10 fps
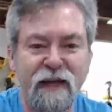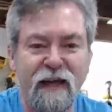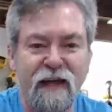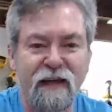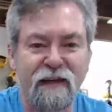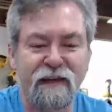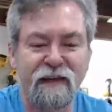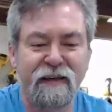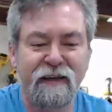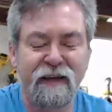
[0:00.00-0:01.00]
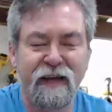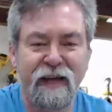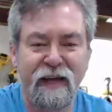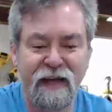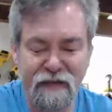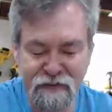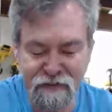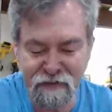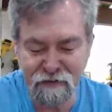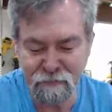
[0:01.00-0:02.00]
color as
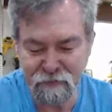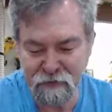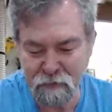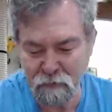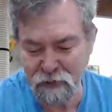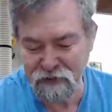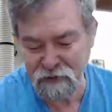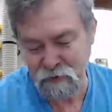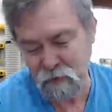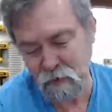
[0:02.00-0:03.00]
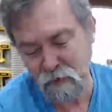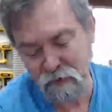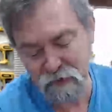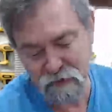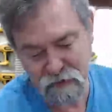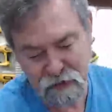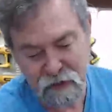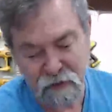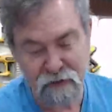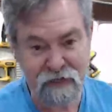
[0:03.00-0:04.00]
the resin or the
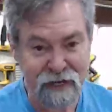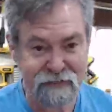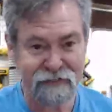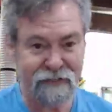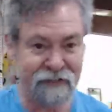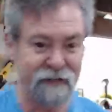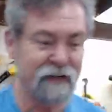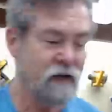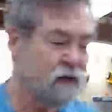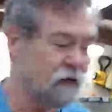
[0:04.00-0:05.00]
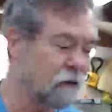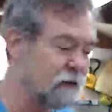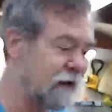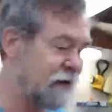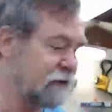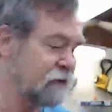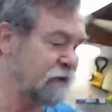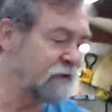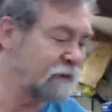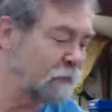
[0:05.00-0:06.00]
cellulose acetate knobs and handles
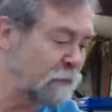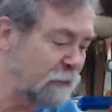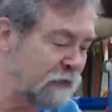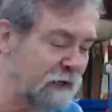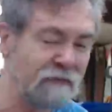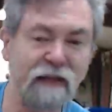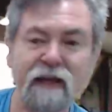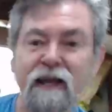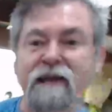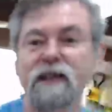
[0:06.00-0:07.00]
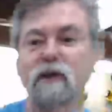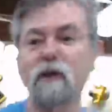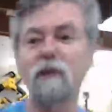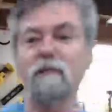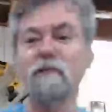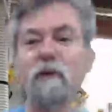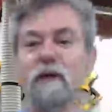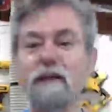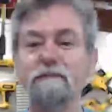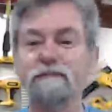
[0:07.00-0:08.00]
there. So I'm going to pop that over there. Going to do a little bit of a
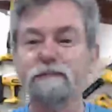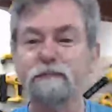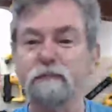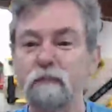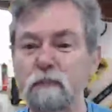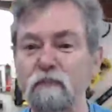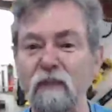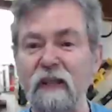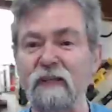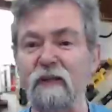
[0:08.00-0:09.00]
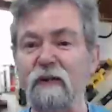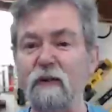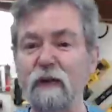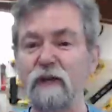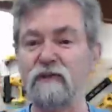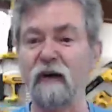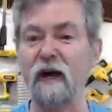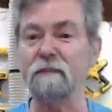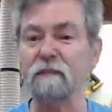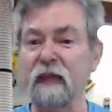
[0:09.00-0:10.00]
read. Derek, audio's
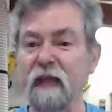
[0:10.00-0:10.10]
fine.